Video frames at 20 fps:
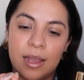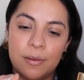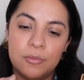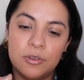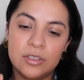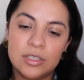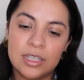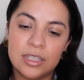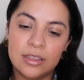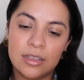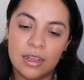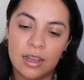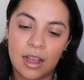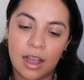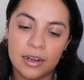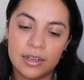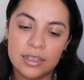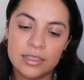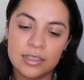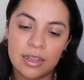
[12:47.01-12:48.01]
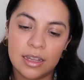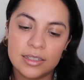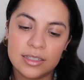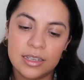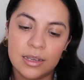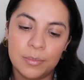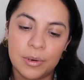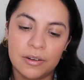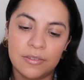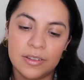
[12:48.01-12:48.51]
I'm using the
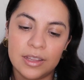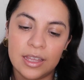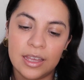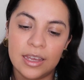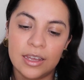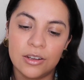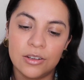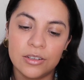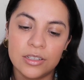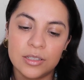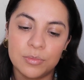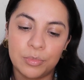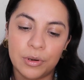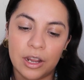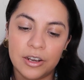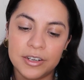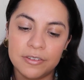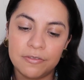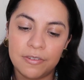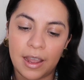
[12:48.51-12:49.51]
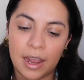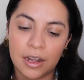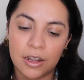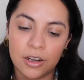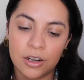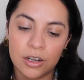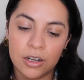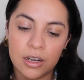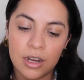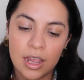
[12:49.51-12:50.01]
Anastasia Beverly Hills Brow
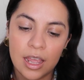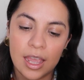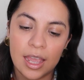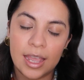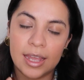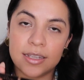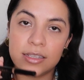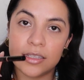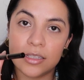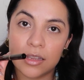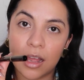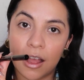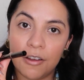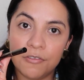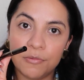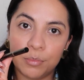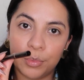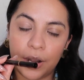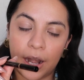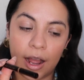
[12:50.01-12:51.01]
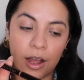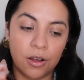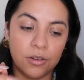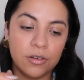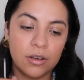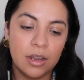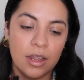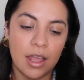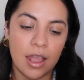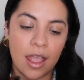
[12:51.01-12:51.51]
Definer in soft
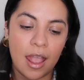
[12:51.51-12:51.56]
brown,